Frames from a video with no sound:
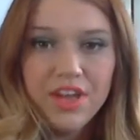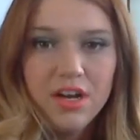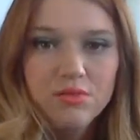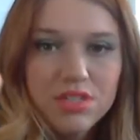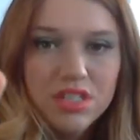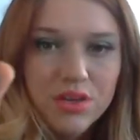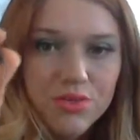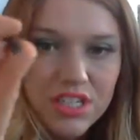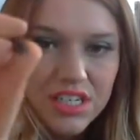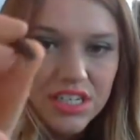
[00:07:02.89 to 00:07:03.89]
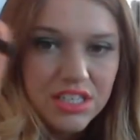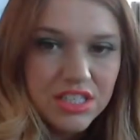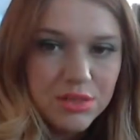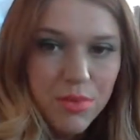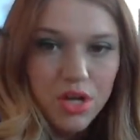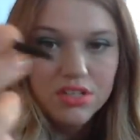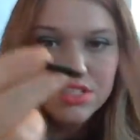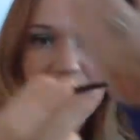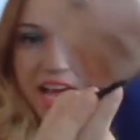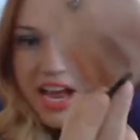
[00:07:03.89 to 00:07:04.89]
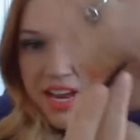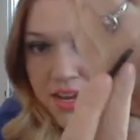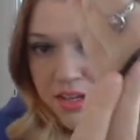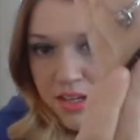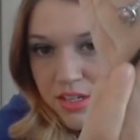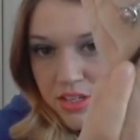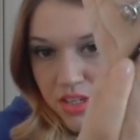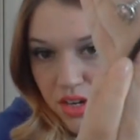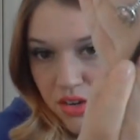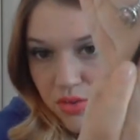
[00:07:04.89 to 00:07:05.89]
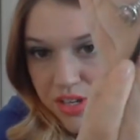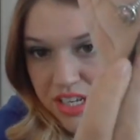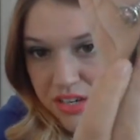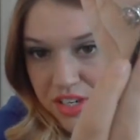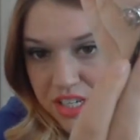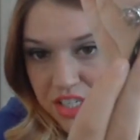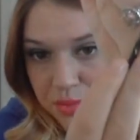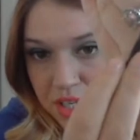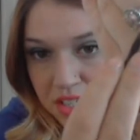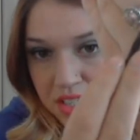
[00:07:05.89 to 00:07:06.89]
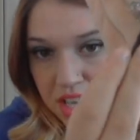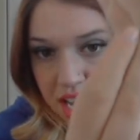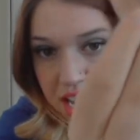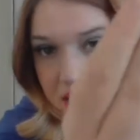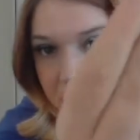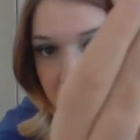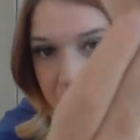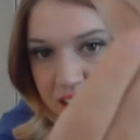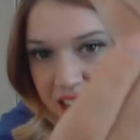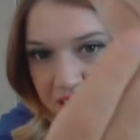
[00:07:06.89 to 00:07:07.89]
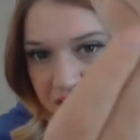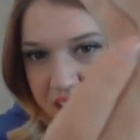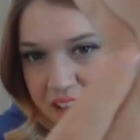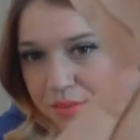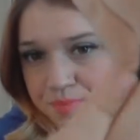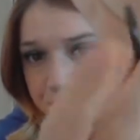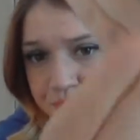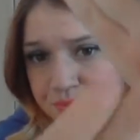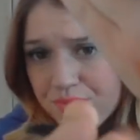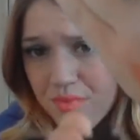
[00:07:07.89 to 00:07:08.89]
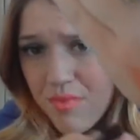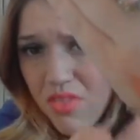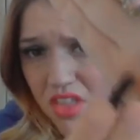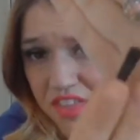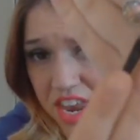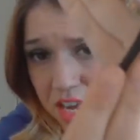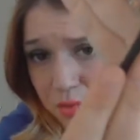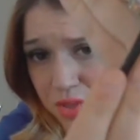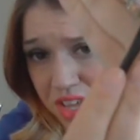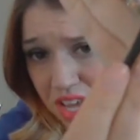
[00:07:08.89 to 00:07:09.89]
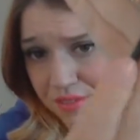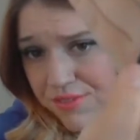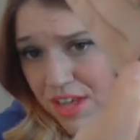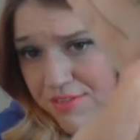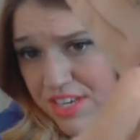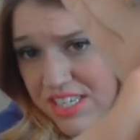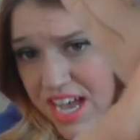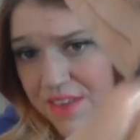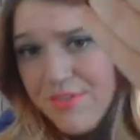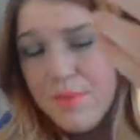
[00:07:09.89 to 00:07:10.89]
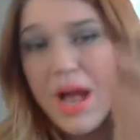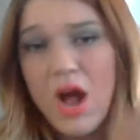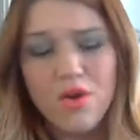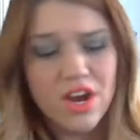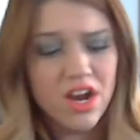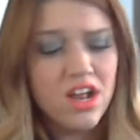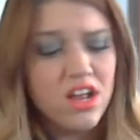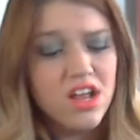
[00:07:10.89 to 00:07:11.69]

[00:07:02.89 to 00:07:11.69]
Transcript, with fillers: It comes with like a really small side. So really, really small side like that. And then it comes with like a fluffy side for the powder.